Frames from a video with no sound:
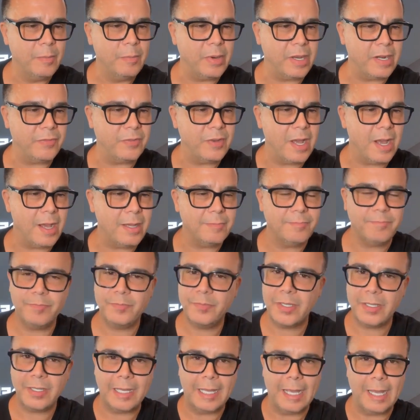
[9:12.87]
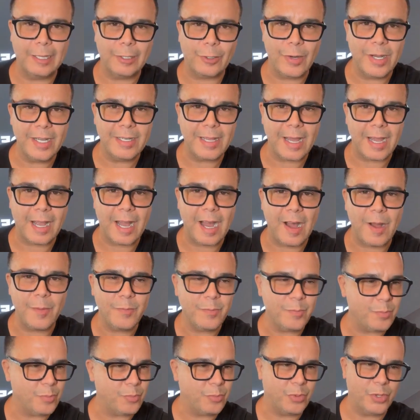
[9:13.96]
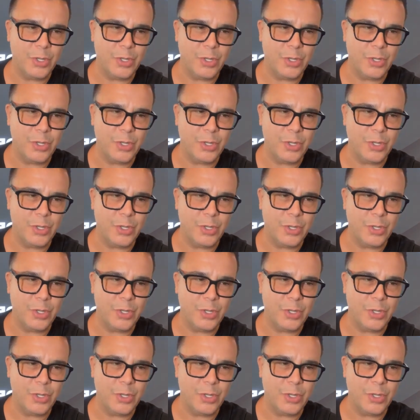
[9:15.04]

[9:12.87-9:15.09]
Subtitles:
But if not, killerinc.com,